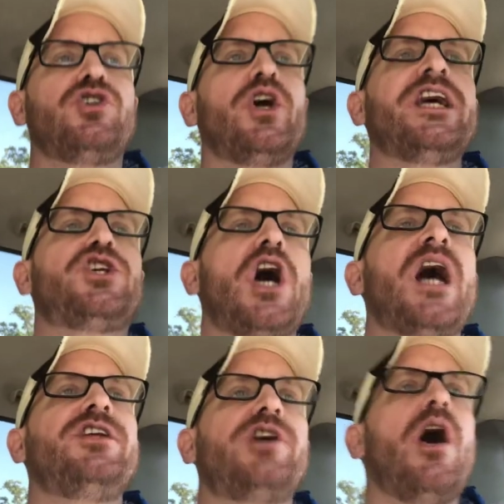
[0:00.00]
Let's look
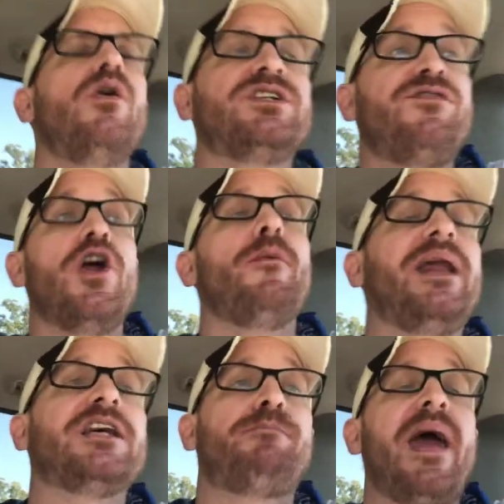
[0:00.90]
at John Jones. If
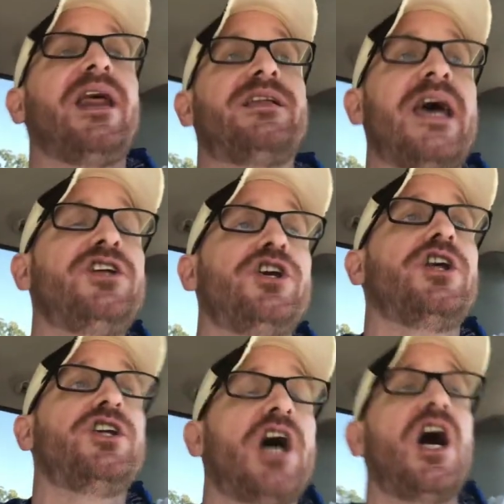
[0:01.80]
nobody's paid
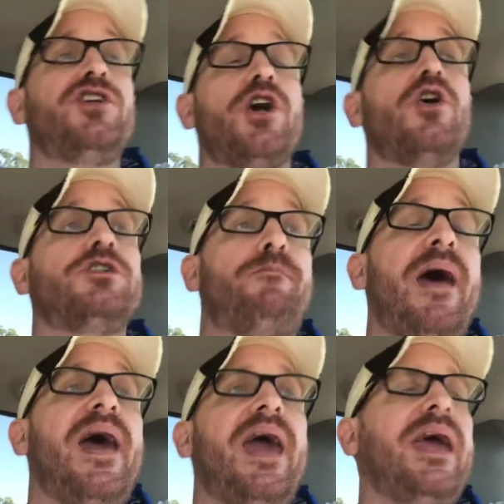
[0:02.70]
attention to John
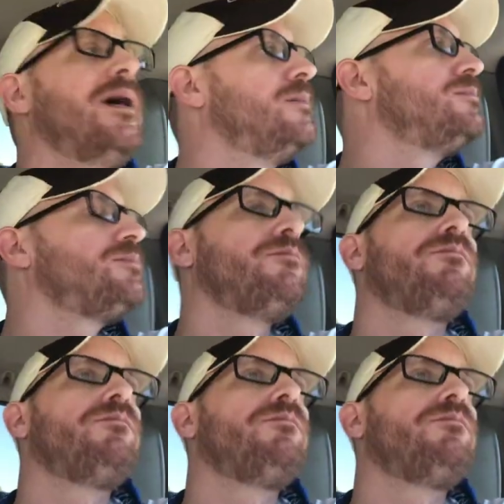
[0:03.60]
Jones' pay,